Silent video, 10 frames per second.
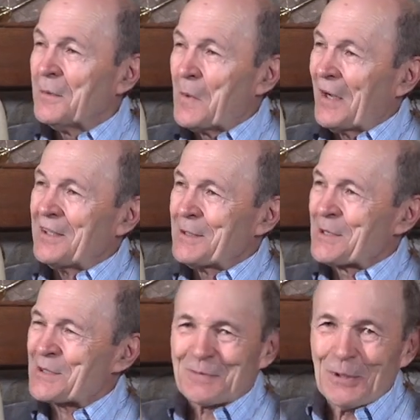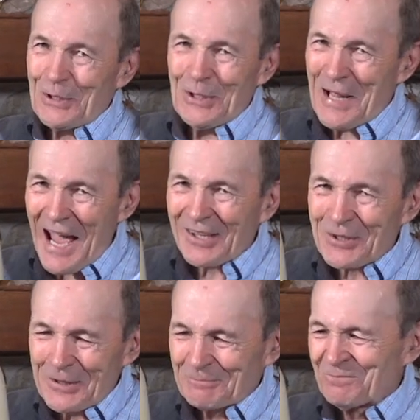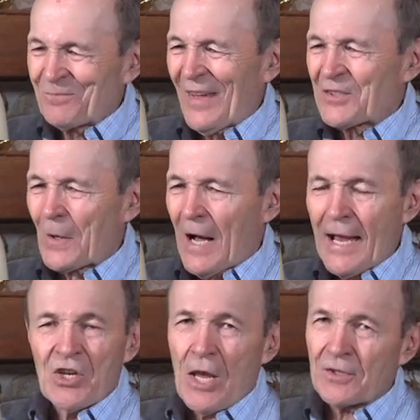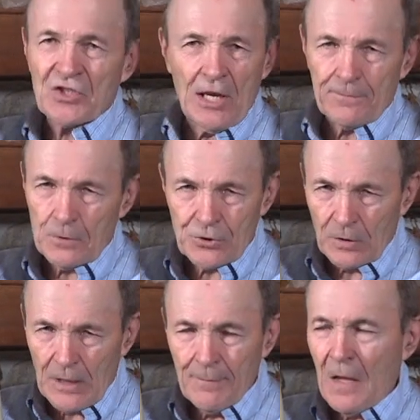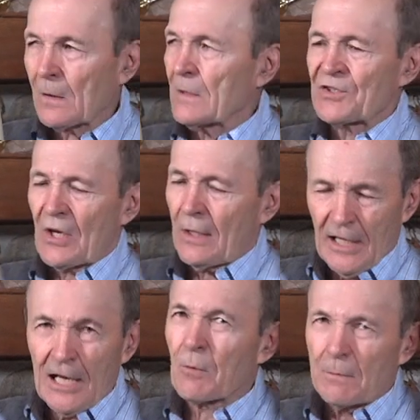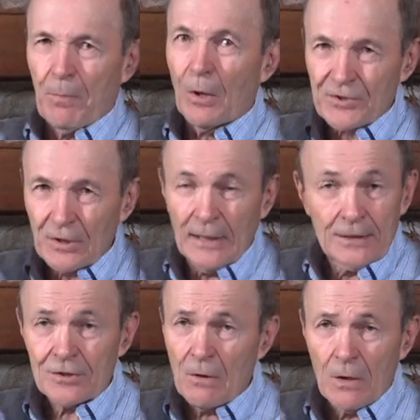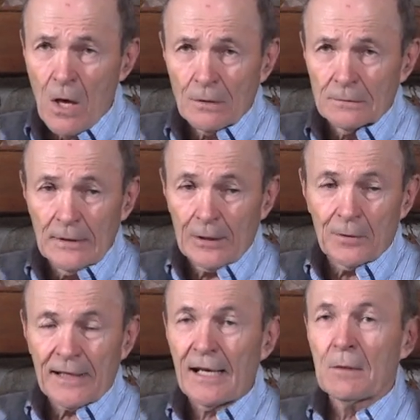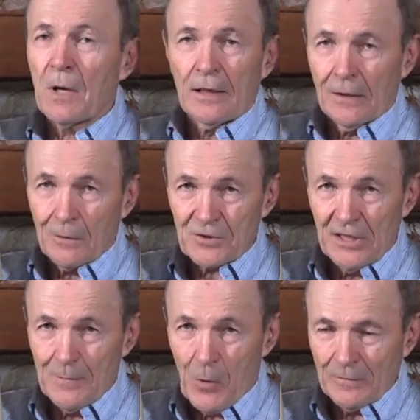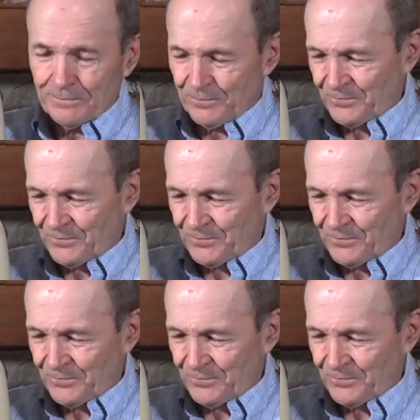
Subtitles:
But he was a very good actor. So I can't say for sure. I'm not going to say they were balsa. I just don't know. I don't think anybody knows anymore.